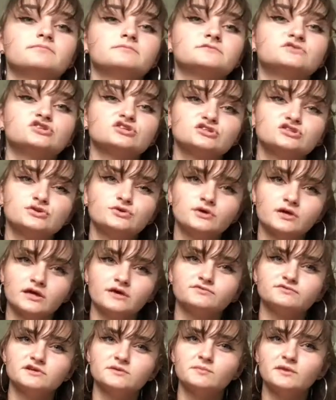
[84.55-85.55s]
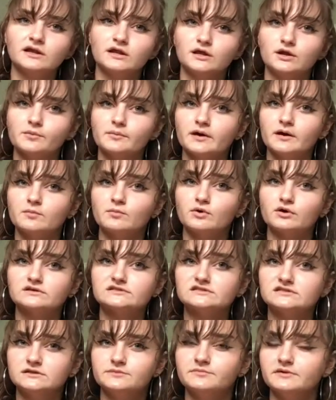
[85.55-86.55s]
just so it gives him a little bit more
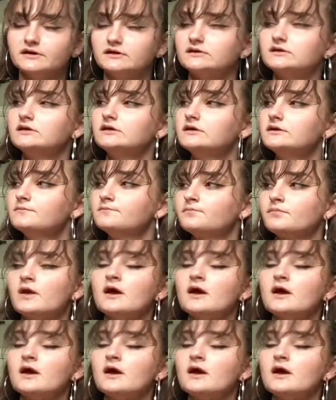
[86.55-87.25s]
stability.